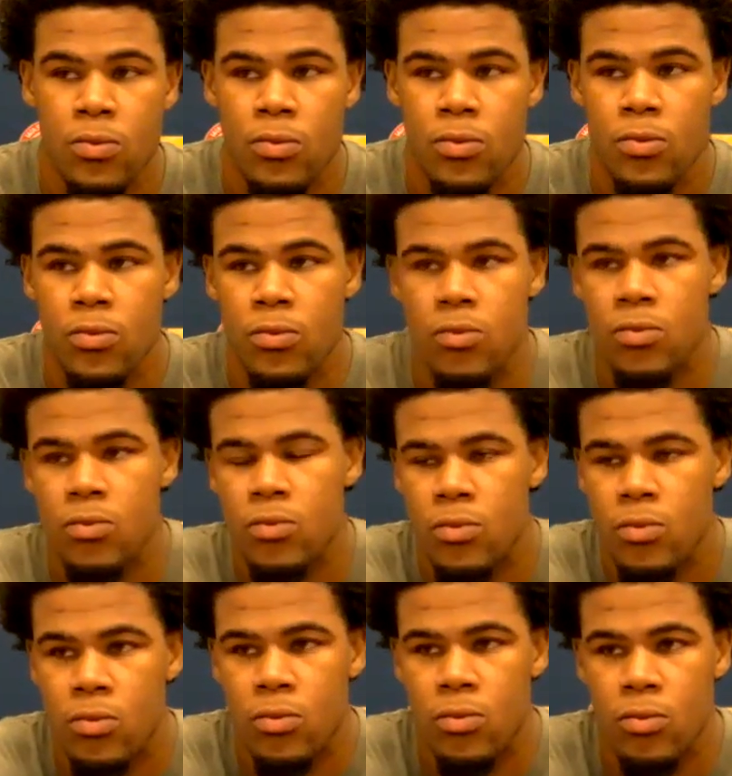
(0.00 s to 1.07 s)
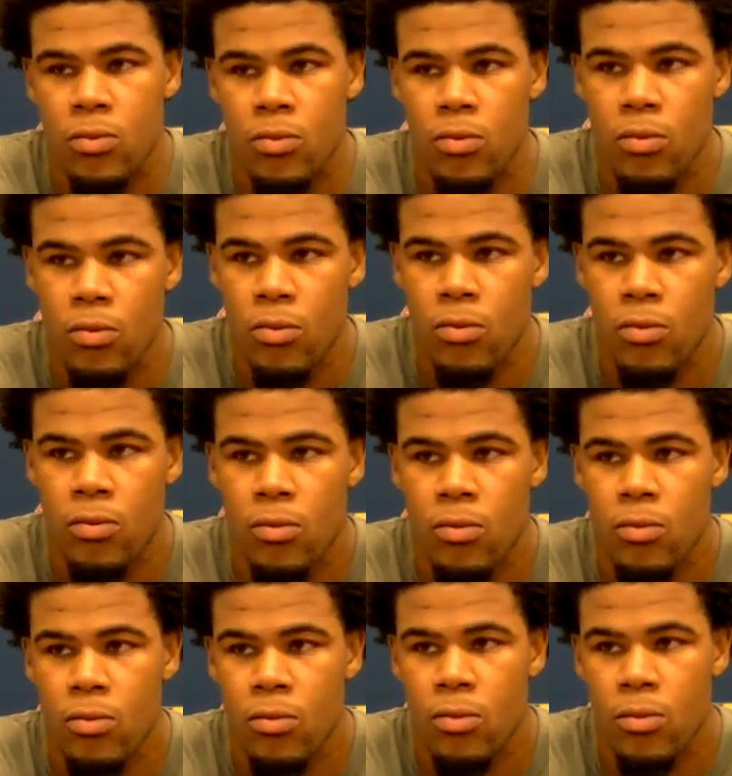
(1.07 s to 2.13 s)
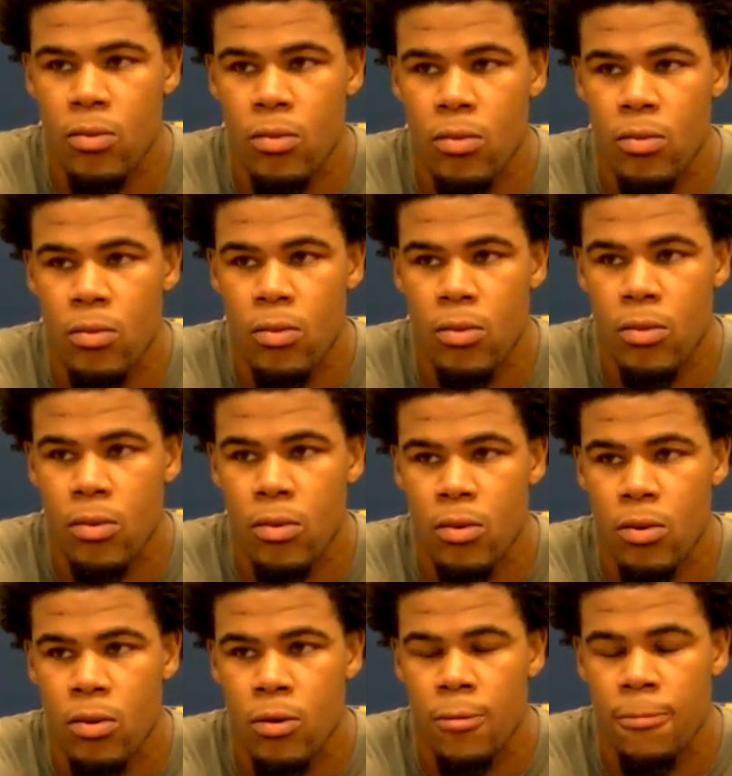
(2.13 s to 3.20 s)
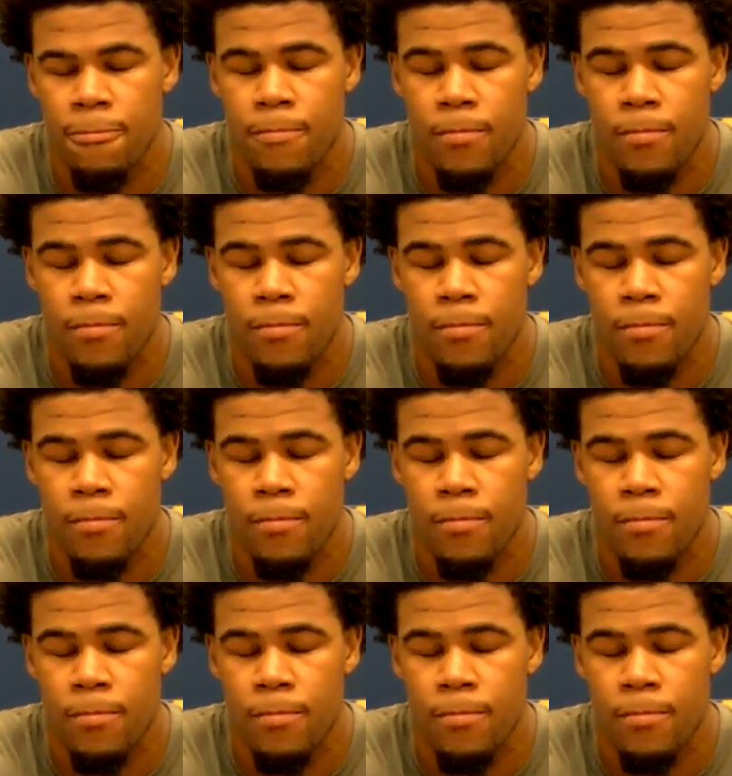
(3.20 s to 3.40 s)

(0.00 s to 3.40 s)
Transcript: was your reaction to, to being traded and, and being traded here?